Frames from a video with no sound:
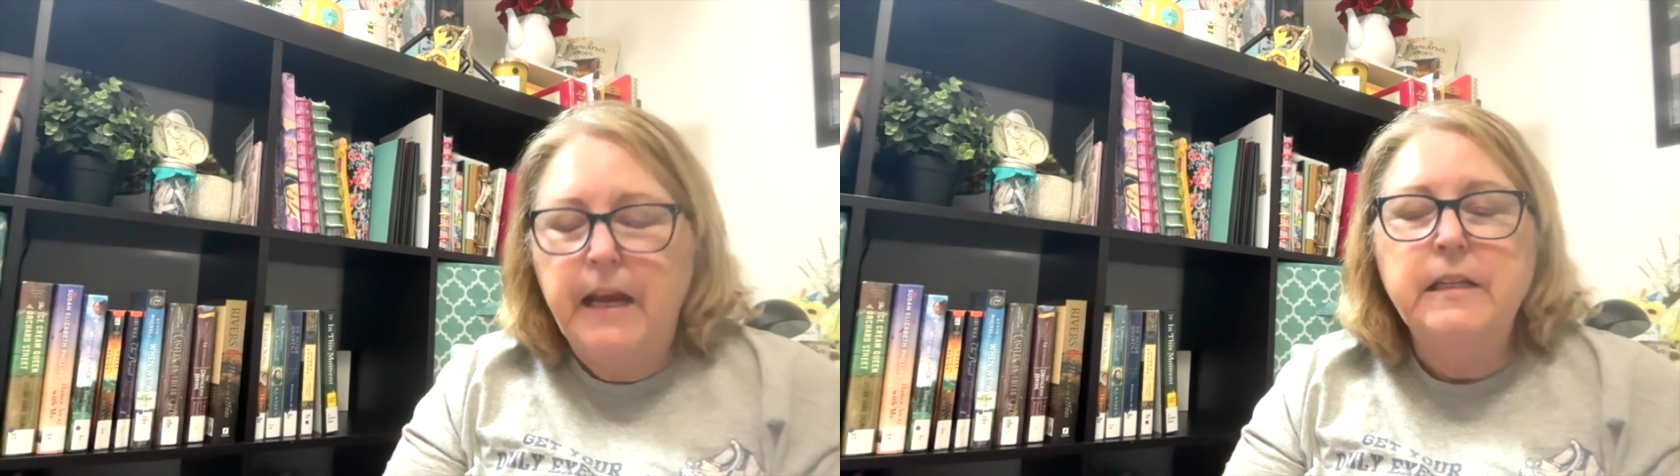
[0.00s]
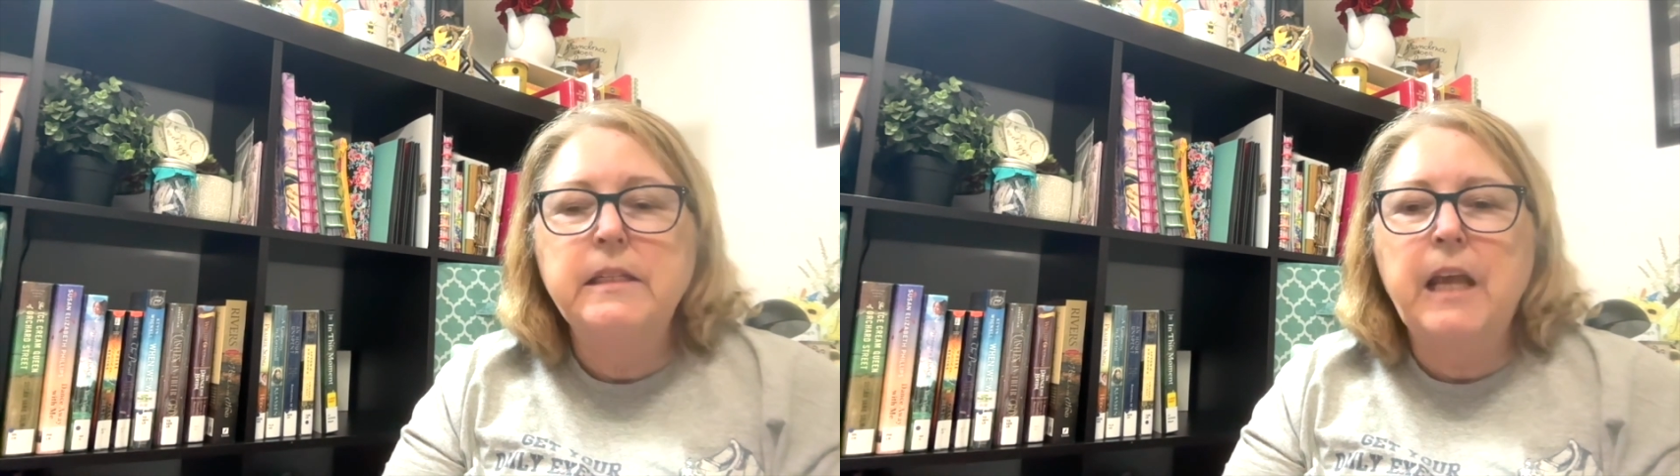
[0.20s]

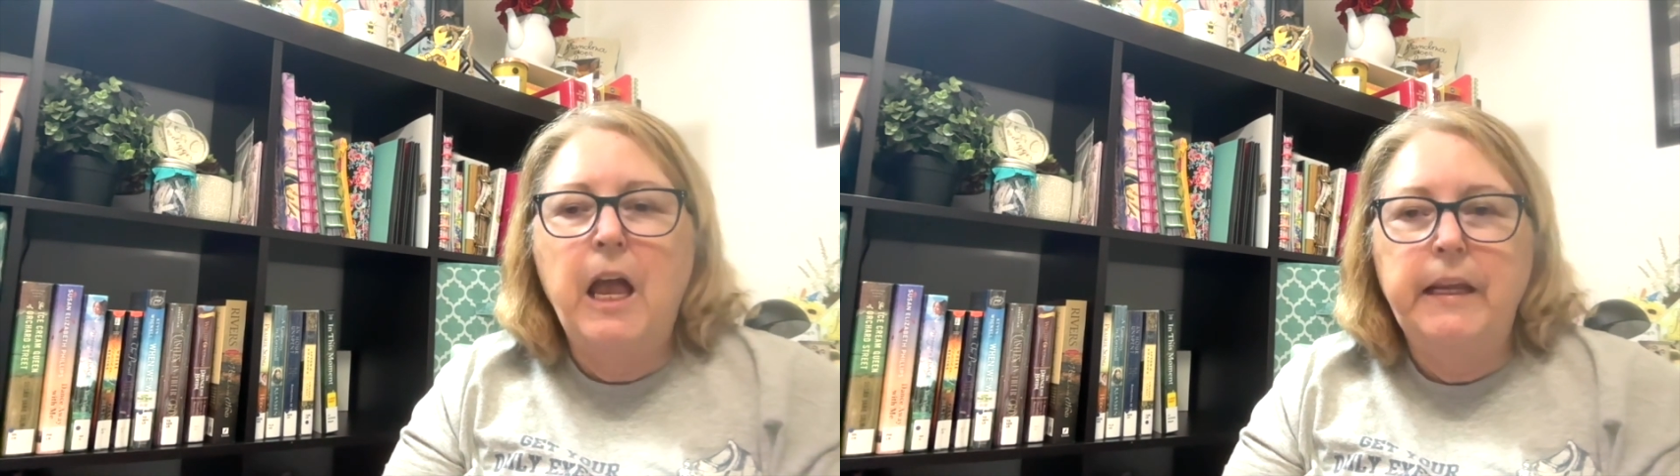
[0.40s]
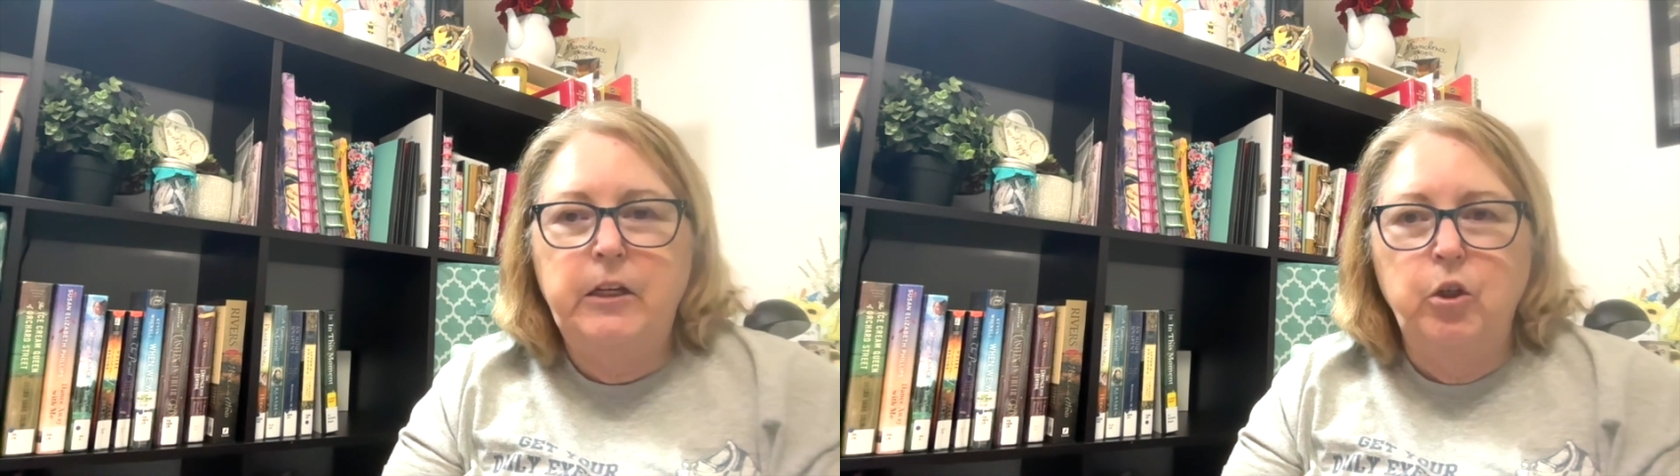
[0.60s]
and
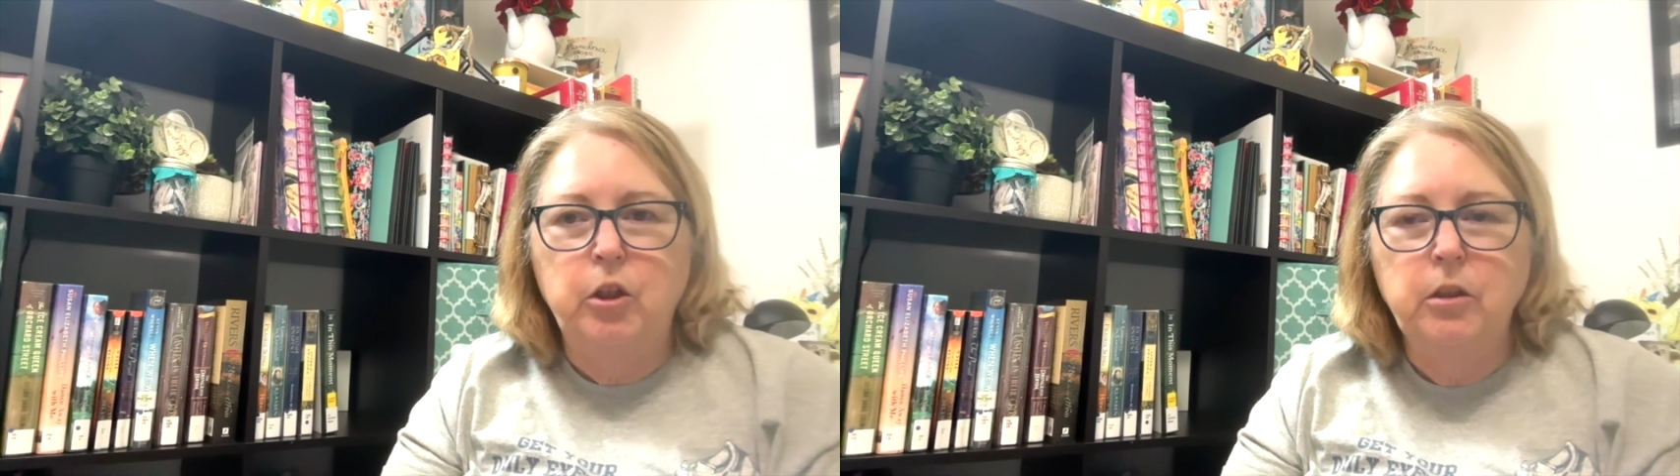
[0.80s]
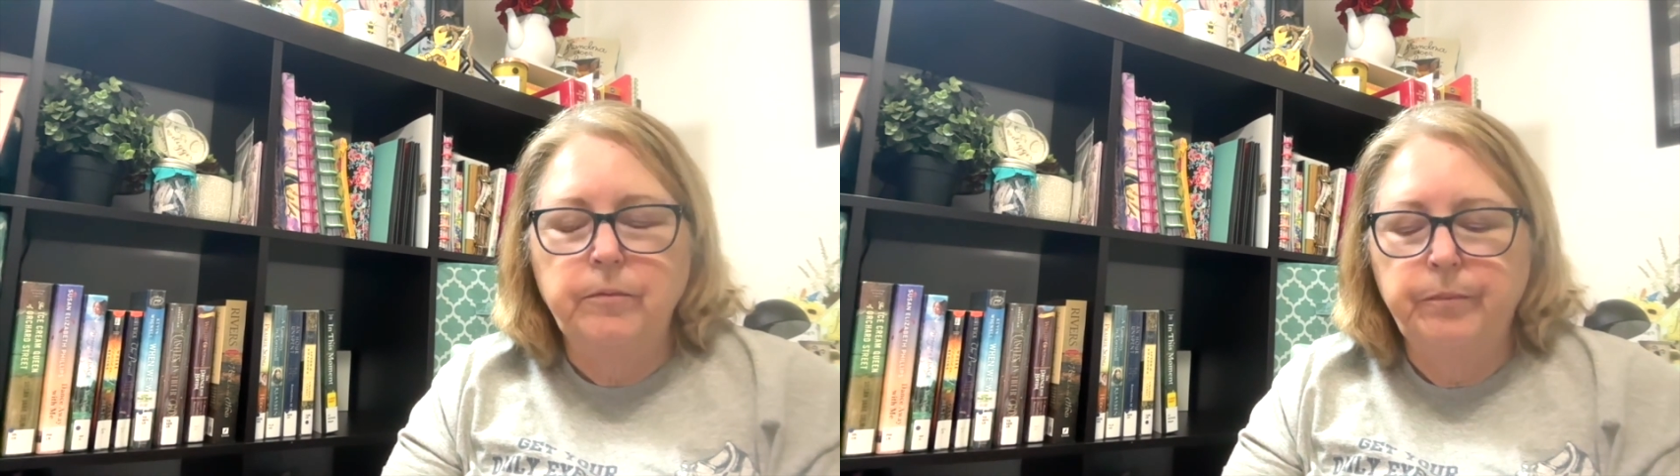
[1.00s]

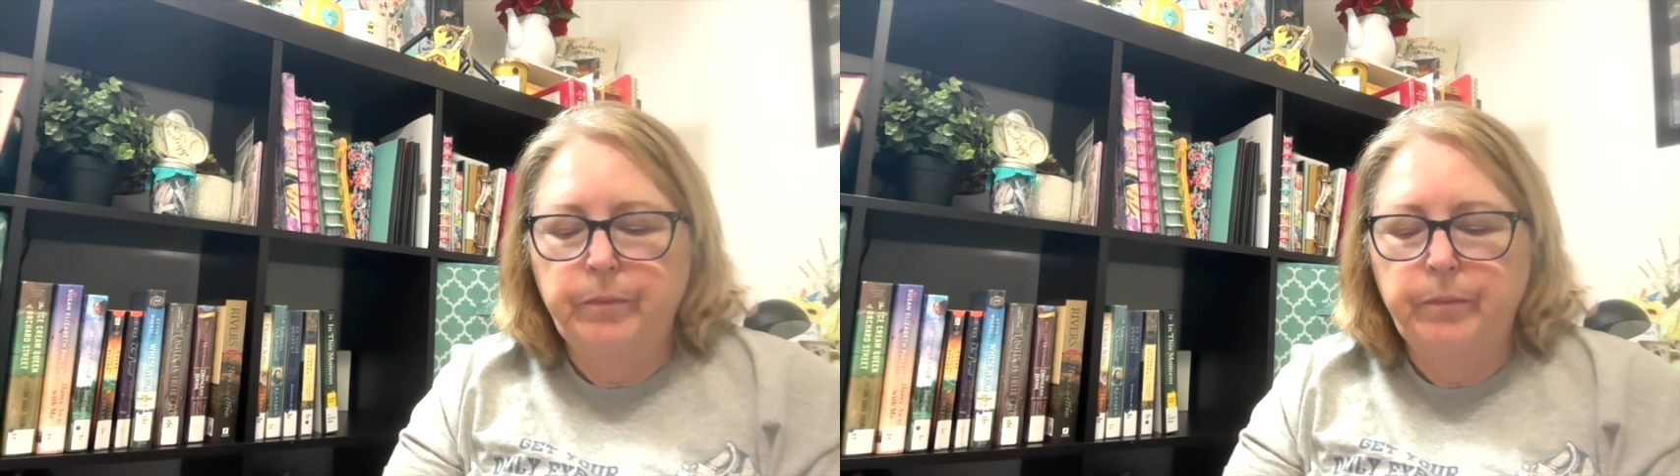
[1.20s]
tiger,